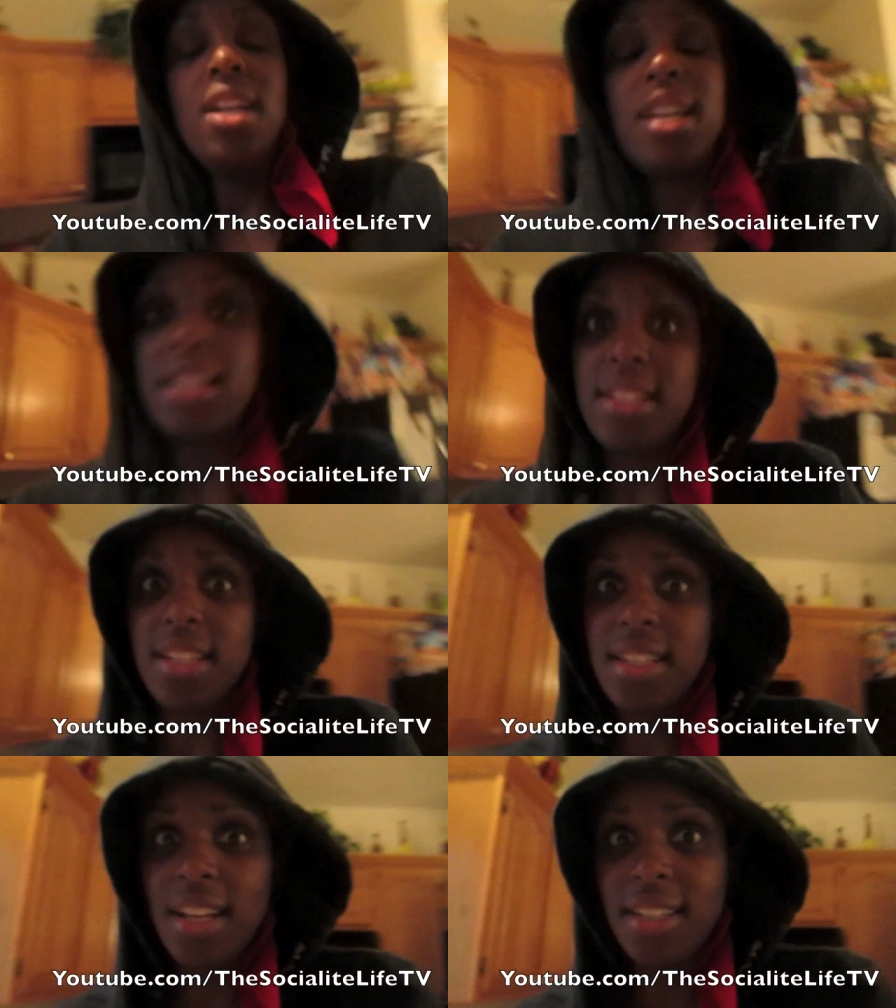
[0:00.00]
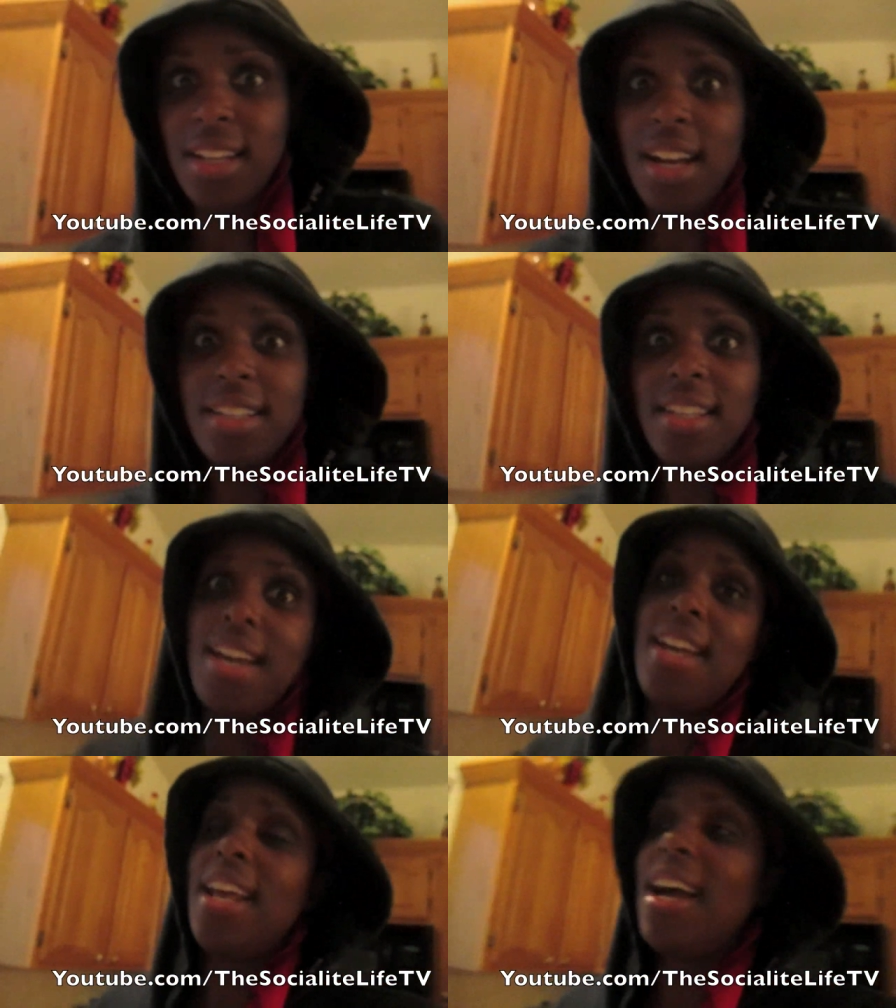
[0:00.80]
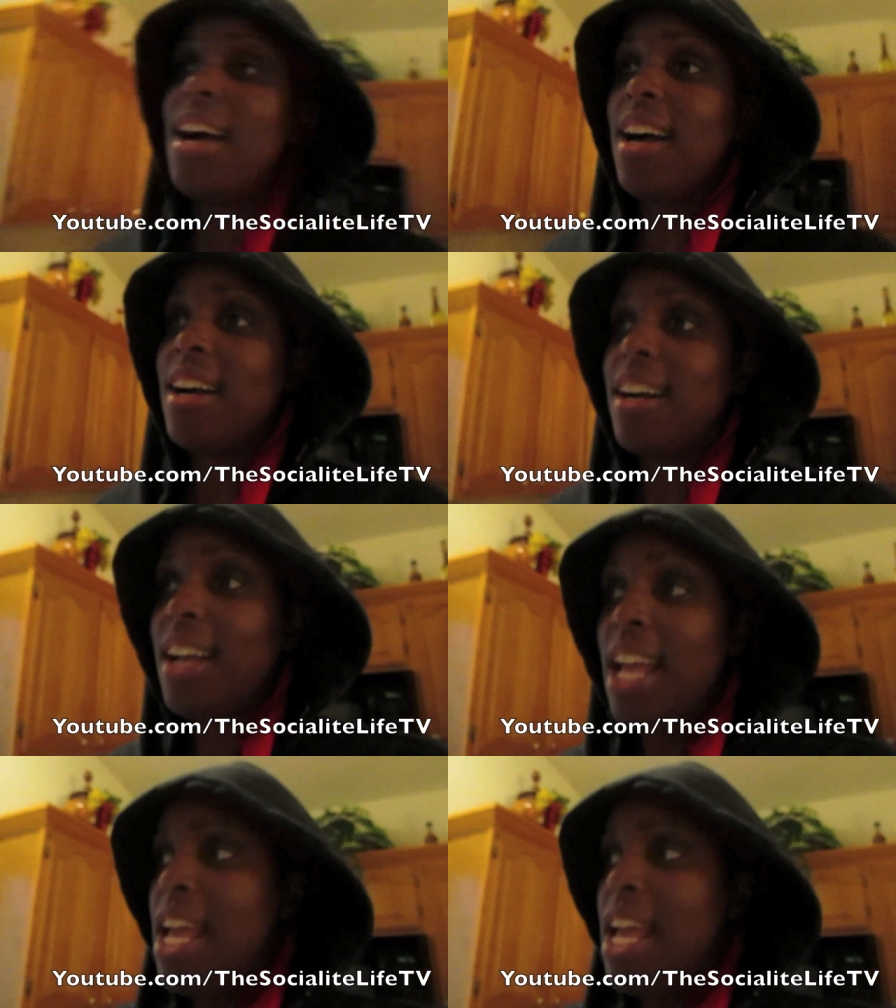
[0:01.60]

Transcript: It is disgusting outside. Uh,